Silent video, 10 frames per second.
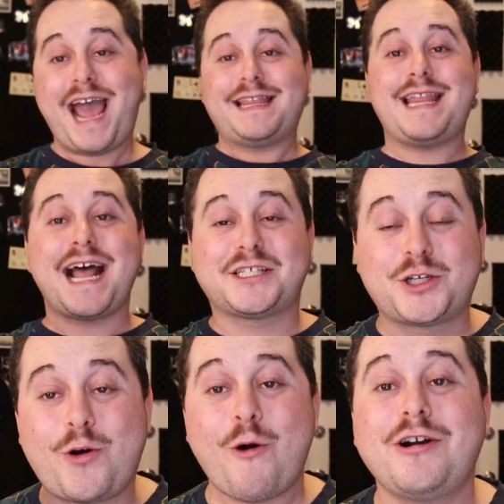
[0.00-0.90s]
And that's
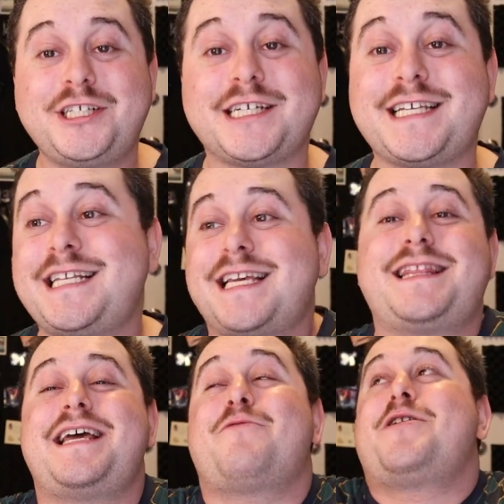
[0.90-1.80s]
gorgeous. It's a
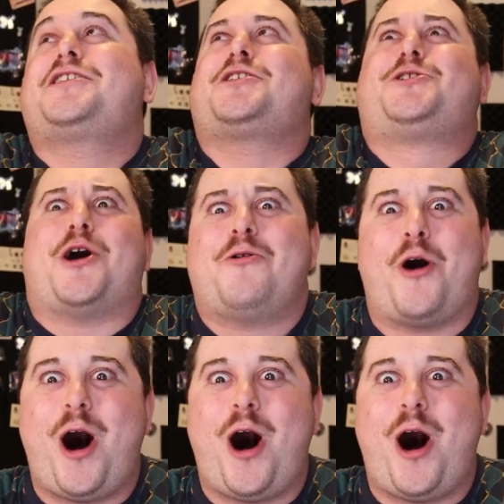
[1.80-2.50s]
thing we just don't